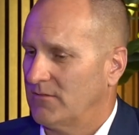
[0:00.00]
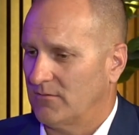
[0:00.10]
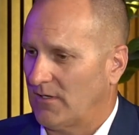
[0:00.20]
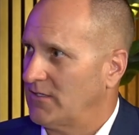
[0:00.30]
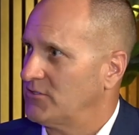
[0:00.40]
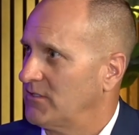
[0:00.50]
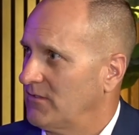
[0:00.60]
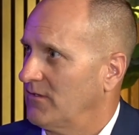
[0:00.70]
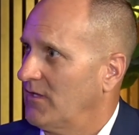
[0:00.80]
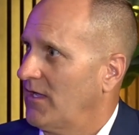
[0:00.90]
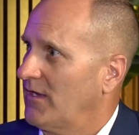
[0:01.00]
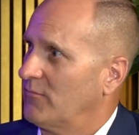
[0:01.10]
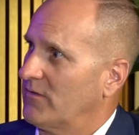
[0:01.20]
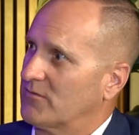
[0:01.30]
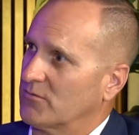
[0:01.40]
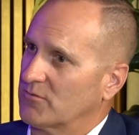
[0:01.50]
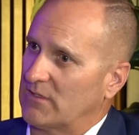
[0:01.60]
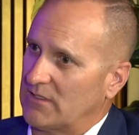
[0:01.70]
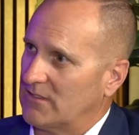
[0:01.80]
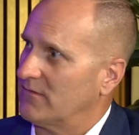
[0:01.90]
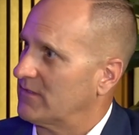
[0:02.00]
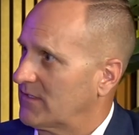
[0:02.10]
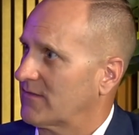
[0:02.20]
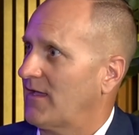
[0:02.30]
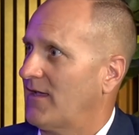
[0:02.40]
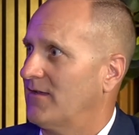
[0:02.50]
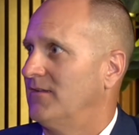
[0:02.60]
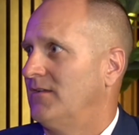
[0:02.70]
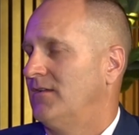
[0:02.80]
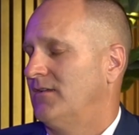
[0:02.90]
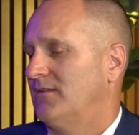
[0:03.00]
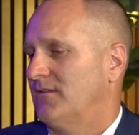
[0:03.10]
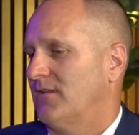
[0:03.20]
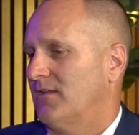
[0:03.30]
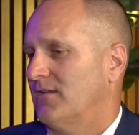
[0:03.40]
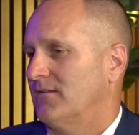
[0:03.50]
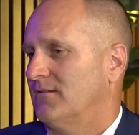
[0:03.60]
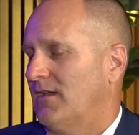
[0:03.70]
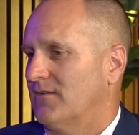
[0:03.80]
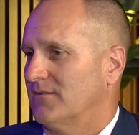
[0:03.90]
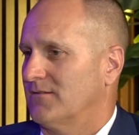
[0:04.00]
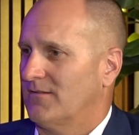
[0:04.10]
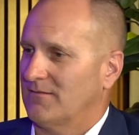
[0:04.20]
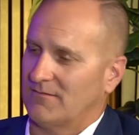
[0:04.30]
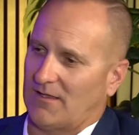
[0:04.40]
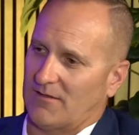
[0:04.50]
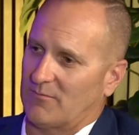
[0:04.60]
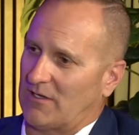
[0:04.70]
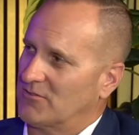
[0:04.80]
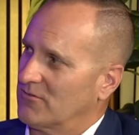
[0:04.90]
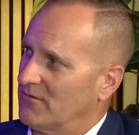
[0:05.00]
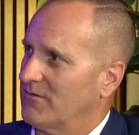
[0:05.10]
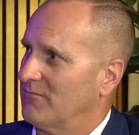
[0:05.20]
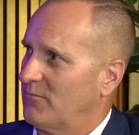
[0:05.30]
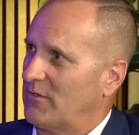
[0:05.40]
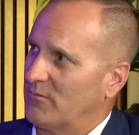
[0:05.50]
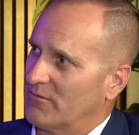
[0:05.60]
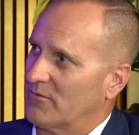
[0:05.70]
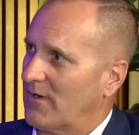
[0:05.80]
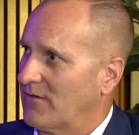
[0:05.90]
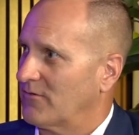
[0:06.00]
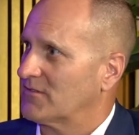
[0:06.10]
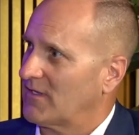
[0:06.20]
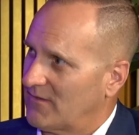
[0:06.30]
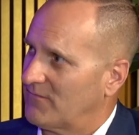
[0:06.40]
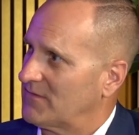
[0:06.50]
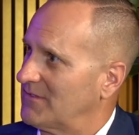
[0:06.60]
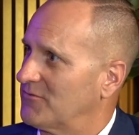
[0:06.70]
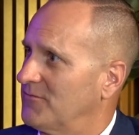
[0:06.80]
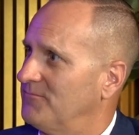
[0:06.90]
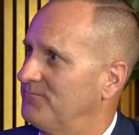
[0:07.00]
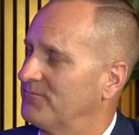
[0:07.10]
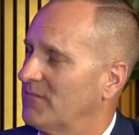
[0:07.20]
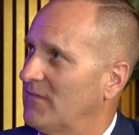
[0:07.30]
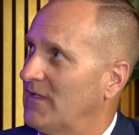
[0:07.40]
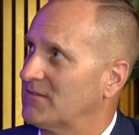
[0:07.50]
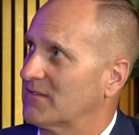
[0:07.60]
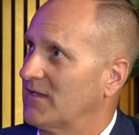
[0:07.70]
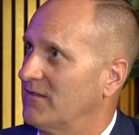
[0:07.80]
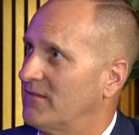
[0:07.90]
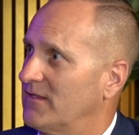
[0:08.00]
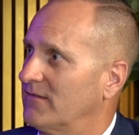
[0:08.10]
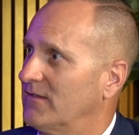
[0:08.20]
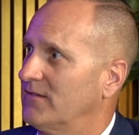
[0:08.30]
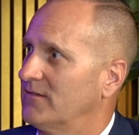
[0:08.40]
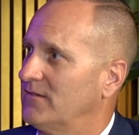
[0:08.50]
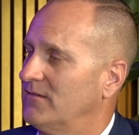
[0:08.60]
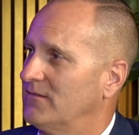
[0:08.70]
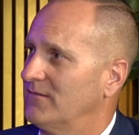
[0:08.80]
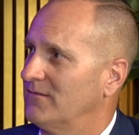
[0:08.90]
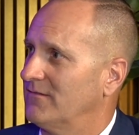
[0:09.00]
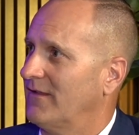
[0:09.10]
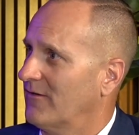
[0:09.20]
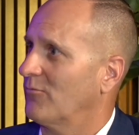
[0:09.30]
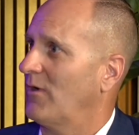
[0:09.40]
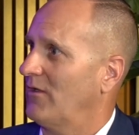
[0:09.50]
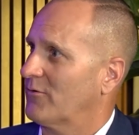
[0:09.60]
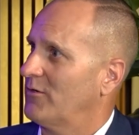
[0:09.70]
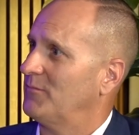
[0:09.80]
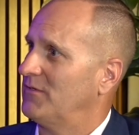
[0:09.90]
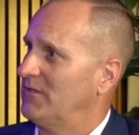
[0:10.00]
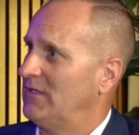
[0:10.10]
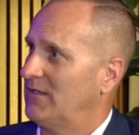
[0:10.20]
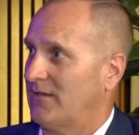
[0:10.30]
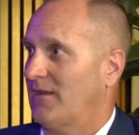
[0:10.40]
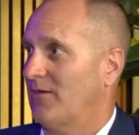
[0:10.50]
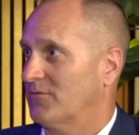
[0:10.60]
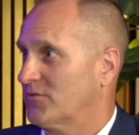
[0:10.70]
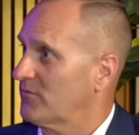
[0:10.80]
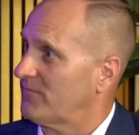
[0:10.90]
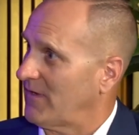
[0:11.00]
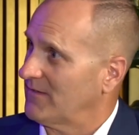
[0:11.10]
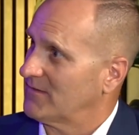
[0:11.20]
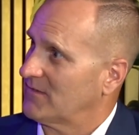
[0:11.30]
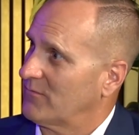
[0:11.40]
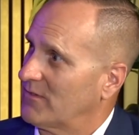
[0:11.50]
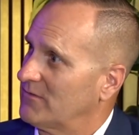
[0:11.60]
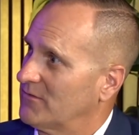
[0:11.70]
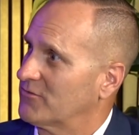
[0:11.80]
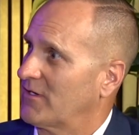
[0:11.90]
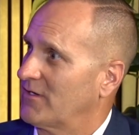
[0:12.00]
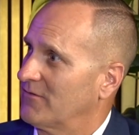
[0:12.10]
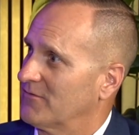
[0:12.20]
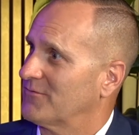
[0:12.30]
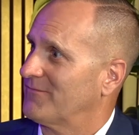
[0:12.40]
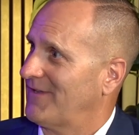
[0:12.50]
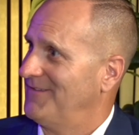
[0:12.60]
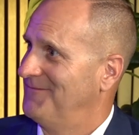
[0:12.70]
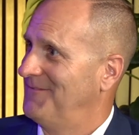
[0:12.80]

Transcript: hygiene online with social media and things like that, and how to make sure that the people that you're around are safe, etc. And that's the kind of thing that they're well equipped and now certified because they went and took training and are certified.